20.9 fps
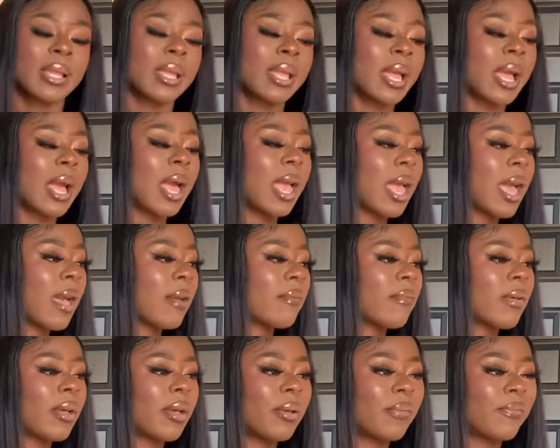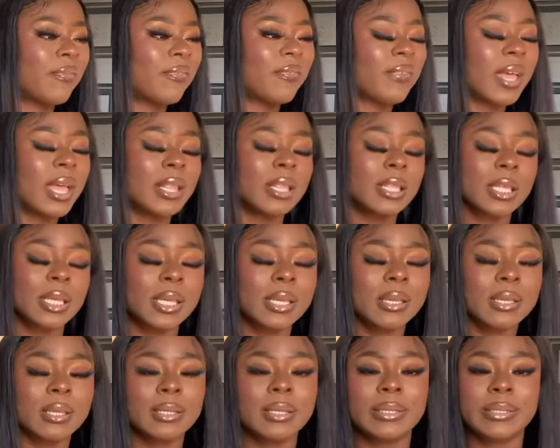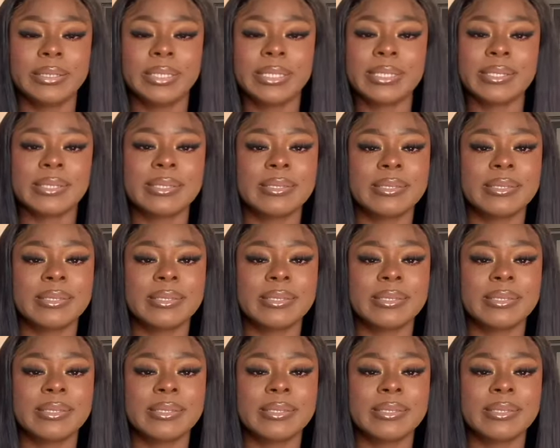I have a fairly decent